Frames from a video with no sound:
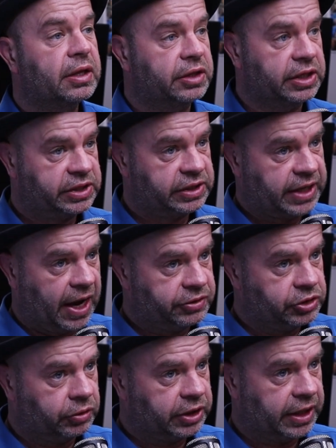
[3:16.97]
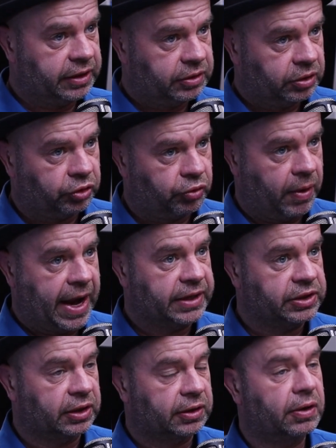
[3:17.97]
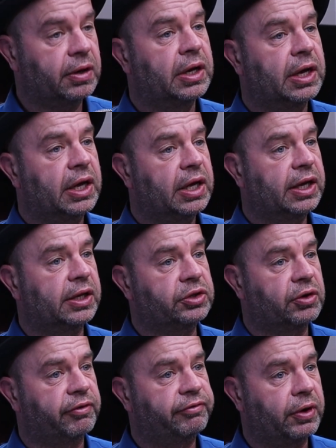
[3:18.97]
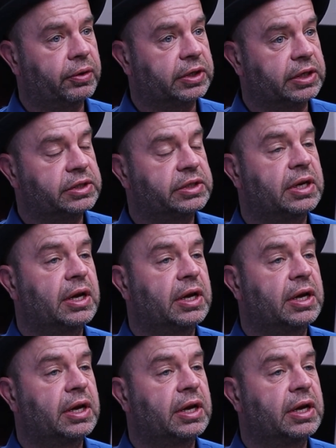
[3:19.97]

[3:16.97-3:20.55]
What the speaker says: This is how you get granular in your focus.